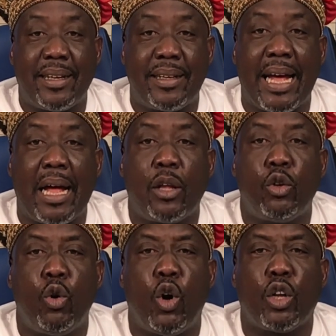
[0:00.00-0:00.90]
After
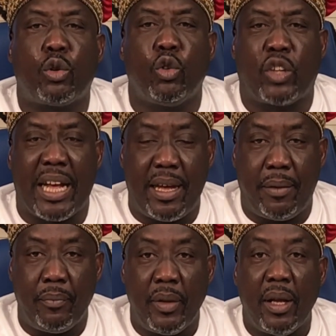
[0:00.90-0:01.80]
that, you go
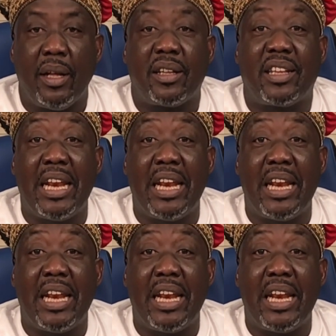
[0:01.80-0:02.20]
to take